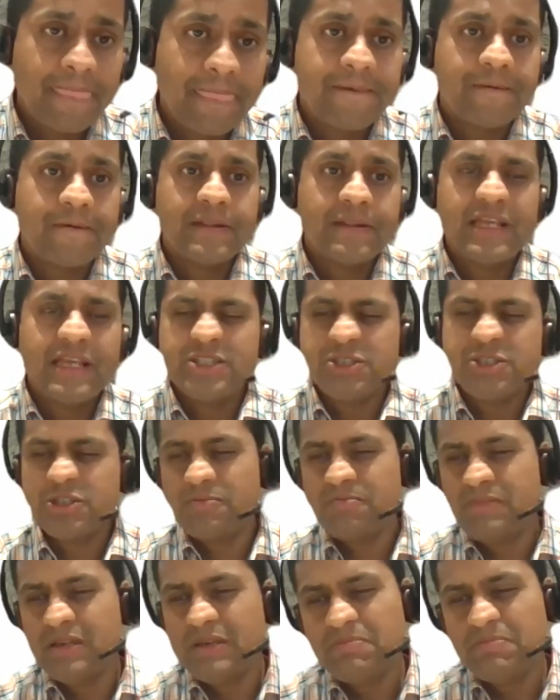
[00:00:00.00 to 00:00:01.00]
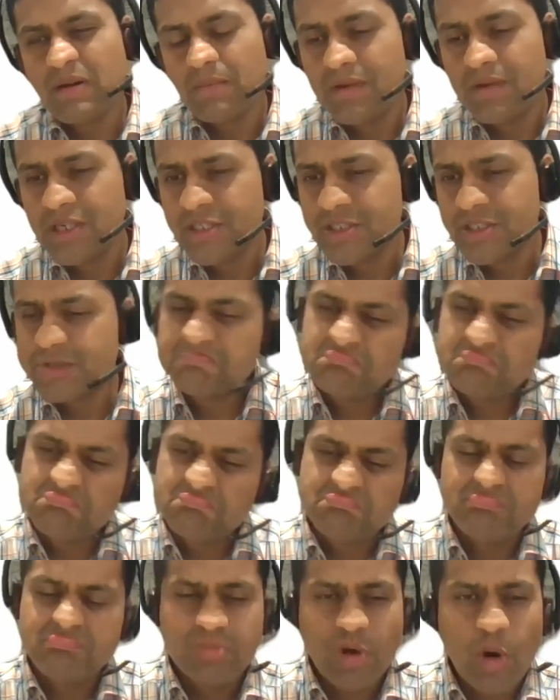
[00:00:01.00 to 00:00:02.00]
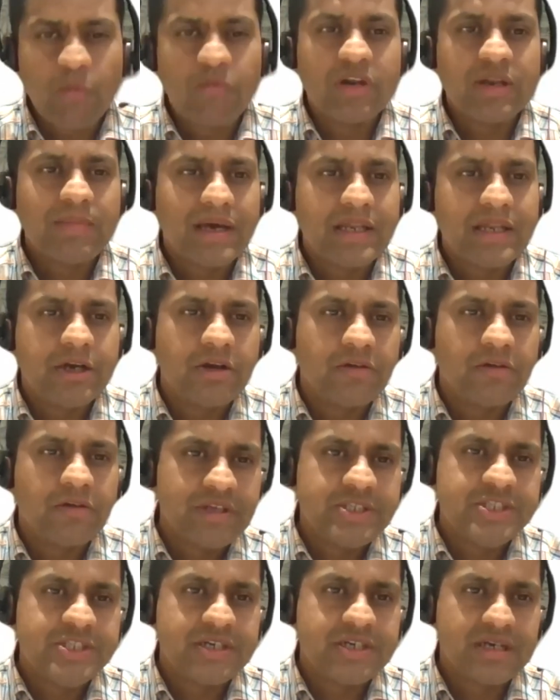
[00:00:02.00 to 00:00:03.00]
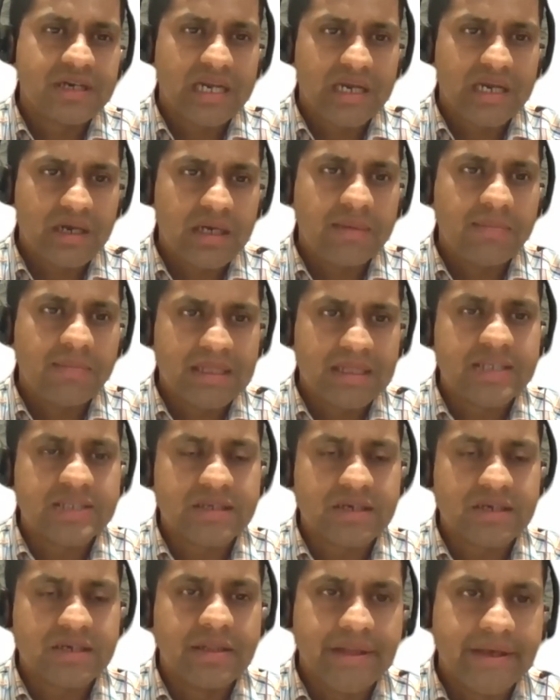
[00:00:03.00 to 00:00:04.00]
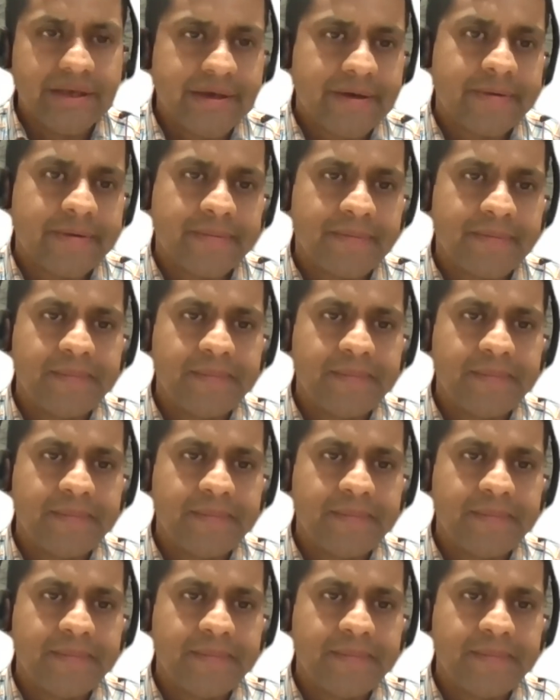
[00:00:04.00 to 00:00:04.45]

So they should be published hopefully by the end of this year and the methods are in there.